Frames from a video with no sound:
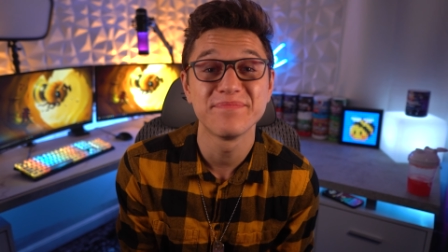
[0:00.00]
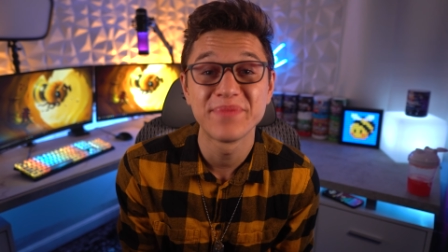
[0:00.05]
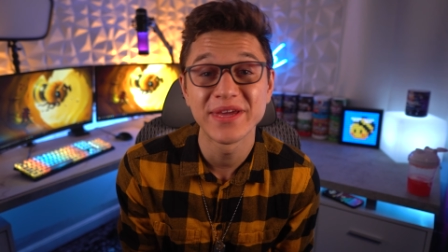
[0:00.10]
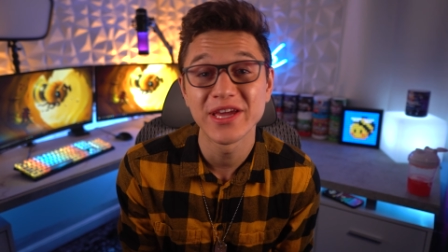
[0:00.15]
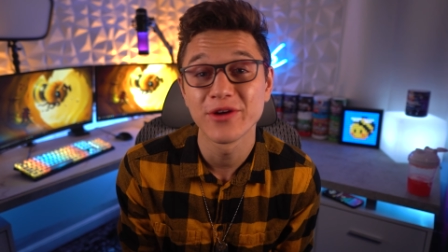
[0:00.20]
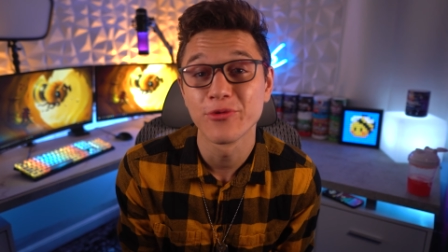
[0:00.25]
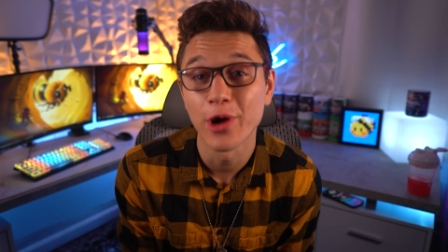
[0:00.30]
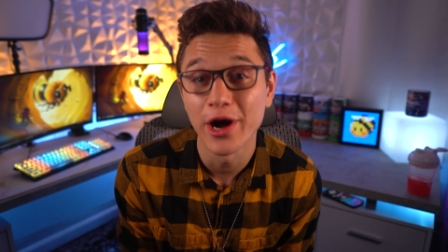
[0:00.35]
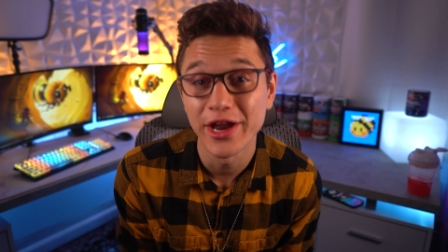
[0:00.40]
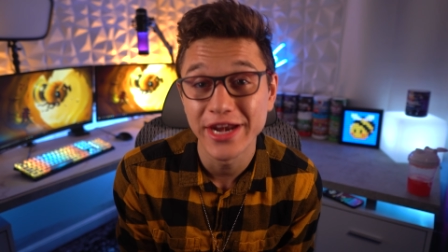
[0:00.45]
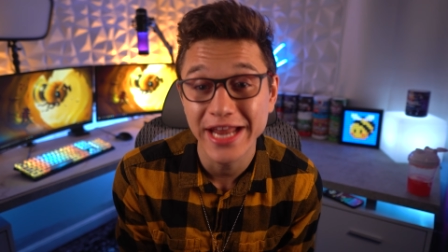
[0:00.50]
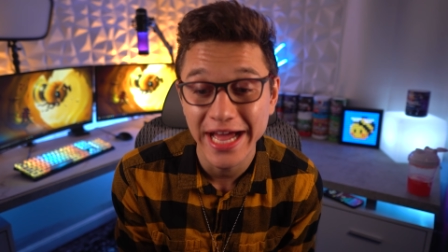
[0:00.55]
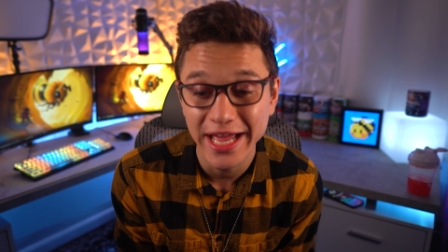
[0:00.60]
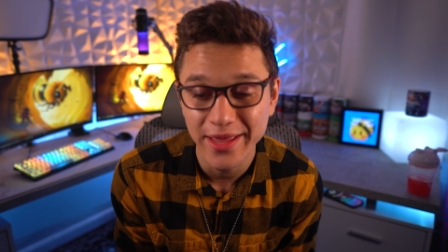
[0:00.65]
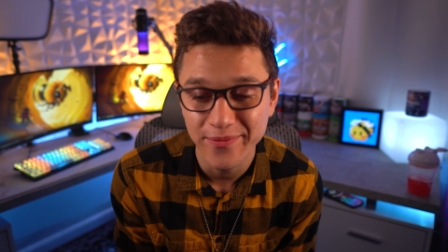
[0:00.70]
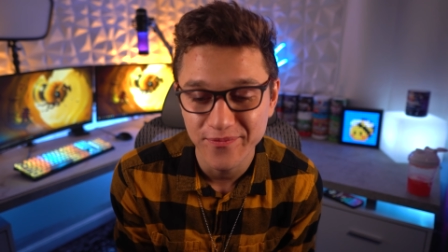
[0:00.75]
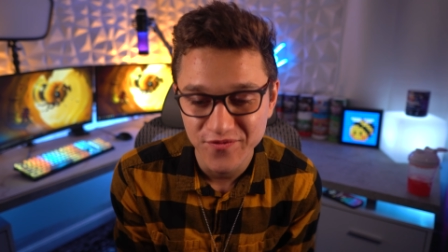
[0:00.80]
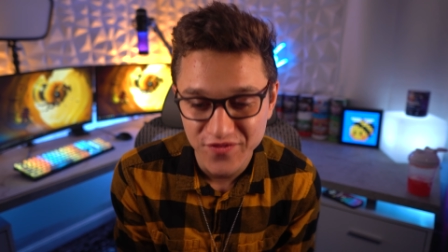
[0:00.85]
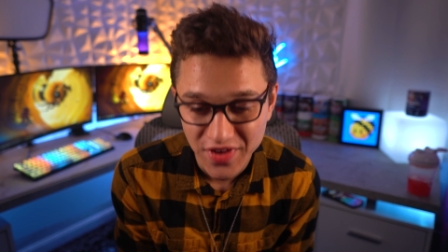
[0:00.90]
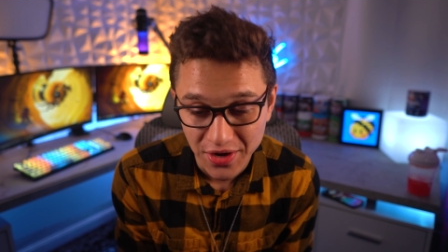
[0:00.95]
big one. I
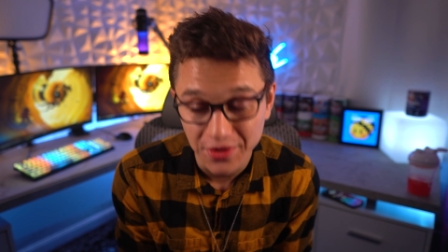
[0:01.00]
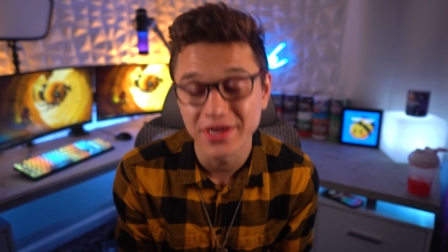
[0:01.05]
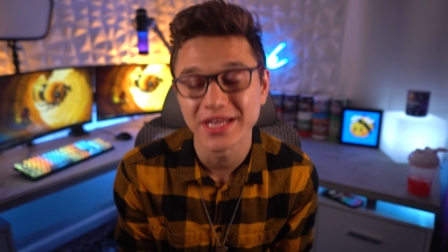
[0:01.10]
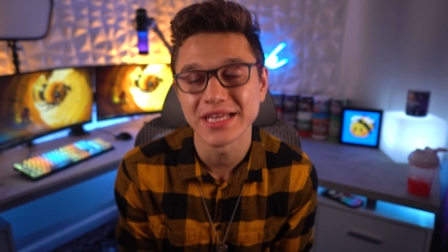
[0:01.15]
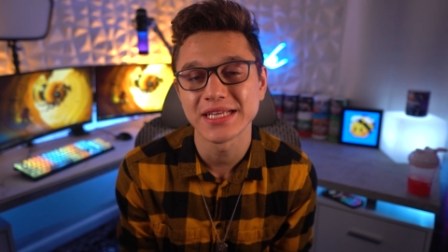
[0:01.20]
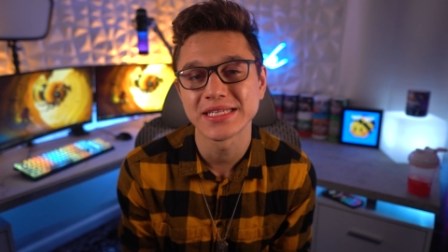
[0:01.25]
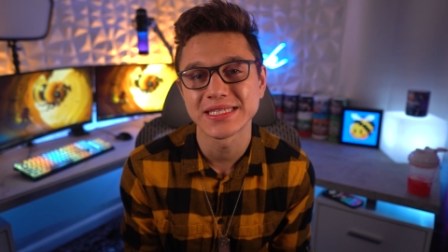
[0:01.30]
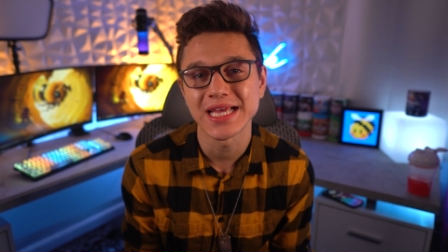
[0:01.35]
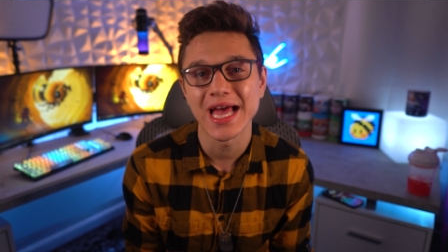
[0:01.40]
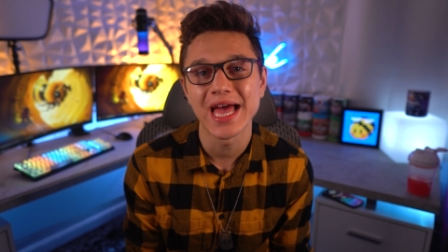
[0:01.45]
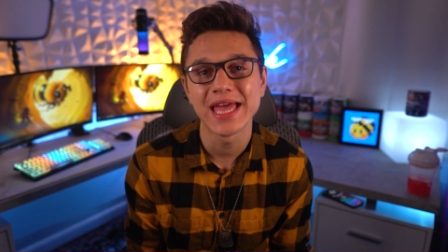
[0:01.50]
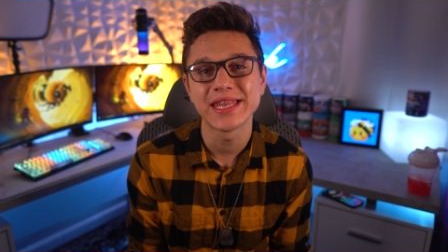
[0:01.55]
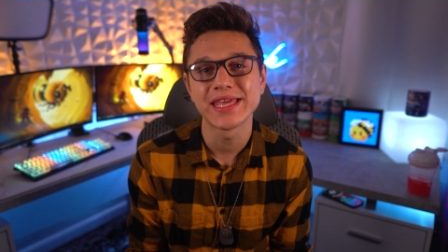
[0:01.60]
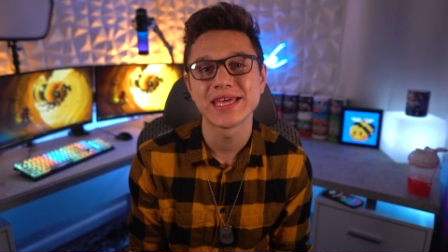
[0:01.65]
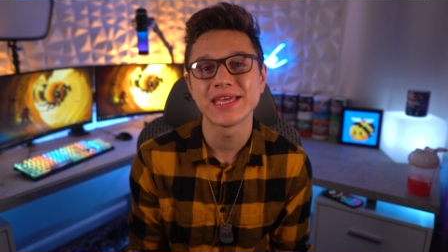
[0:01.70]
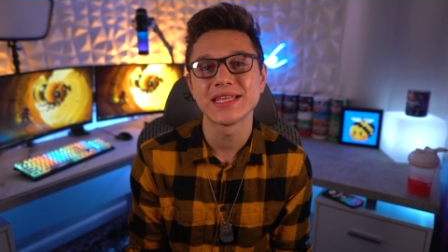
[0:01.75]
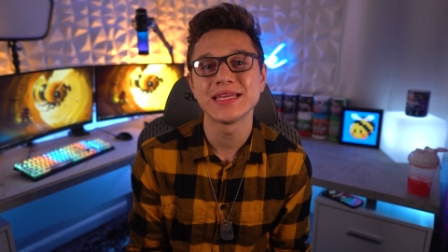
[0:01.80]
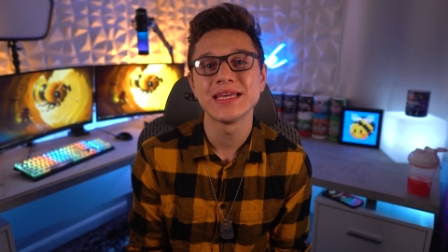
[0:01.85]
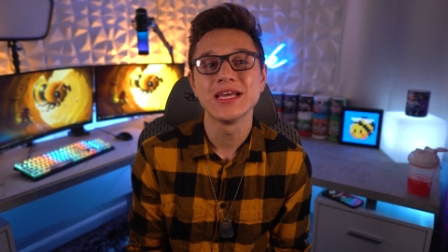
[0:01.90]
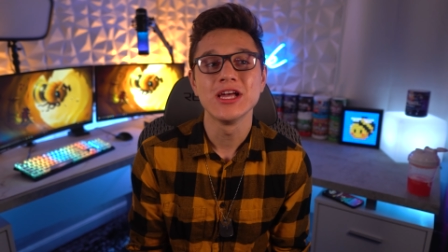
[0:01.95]
am very
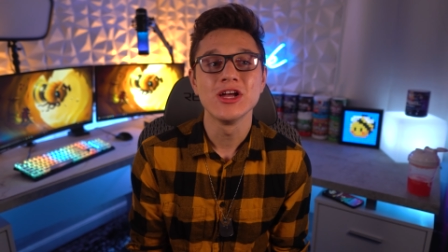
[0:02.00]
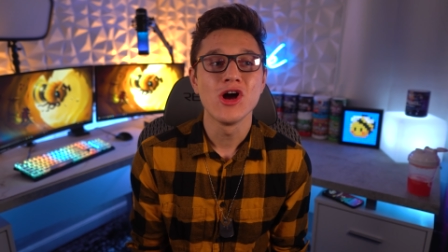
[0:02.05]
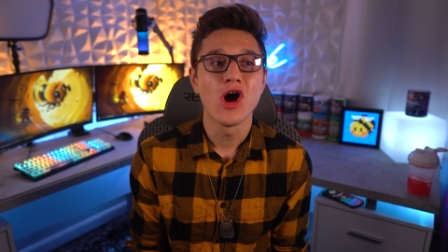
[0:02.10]
excited.